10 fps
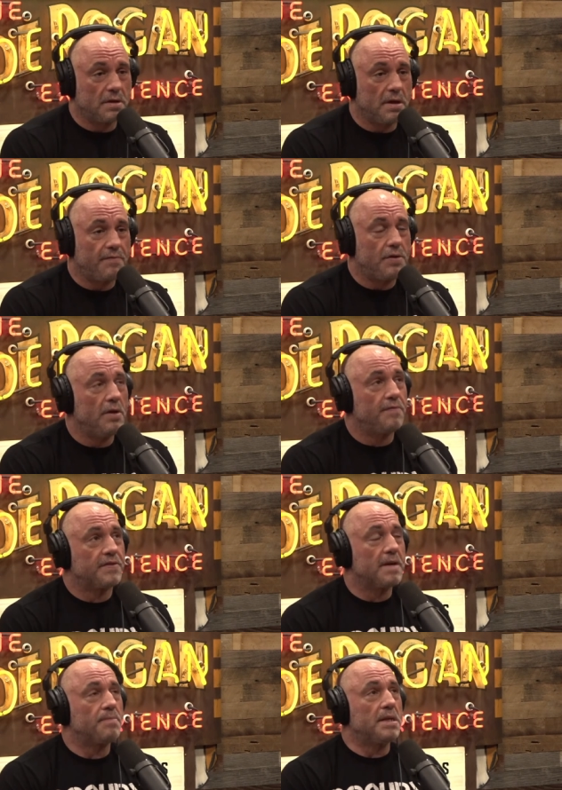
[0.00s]
Right. If, if
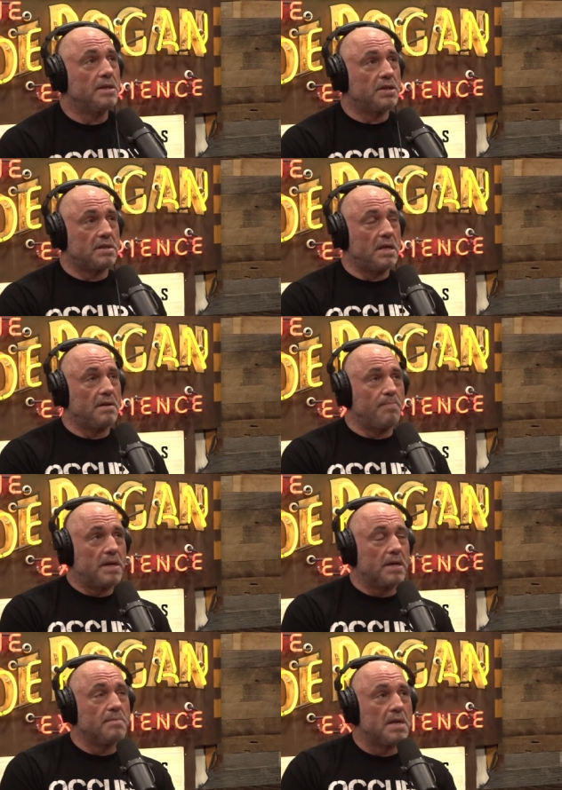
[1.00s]
something just
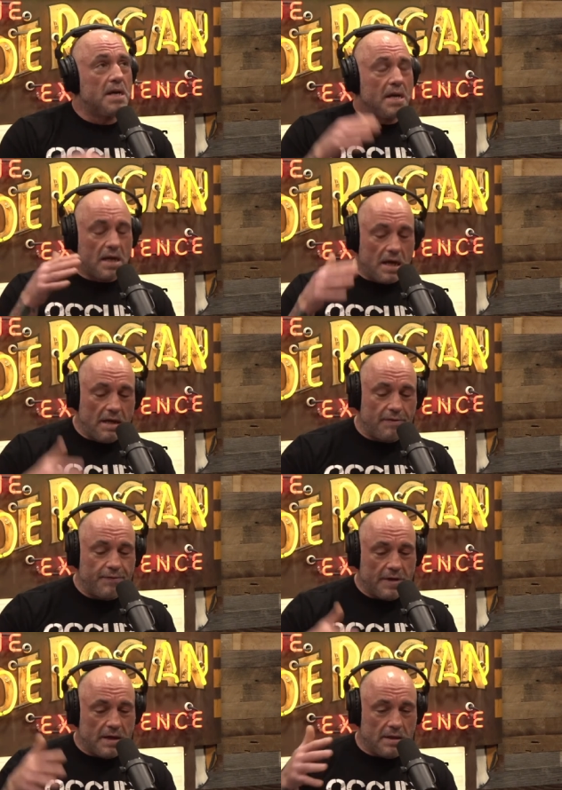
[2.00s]
becomes
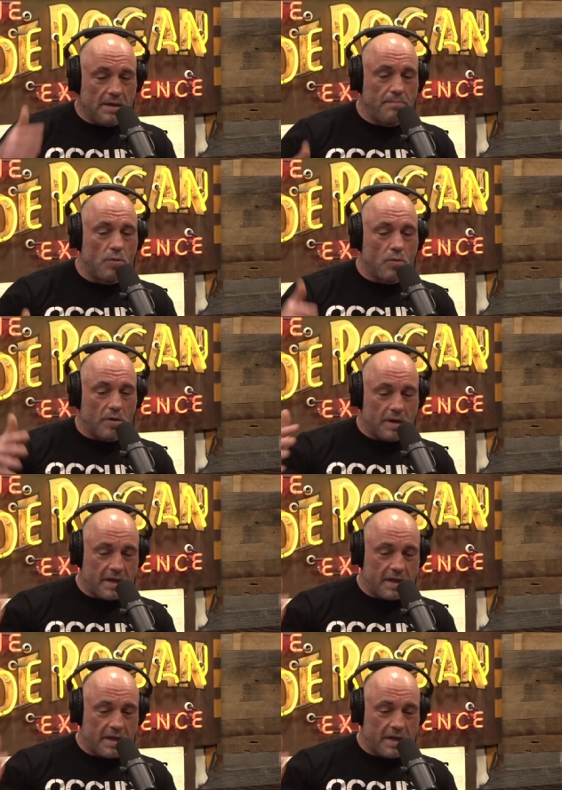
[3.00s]
infinitely more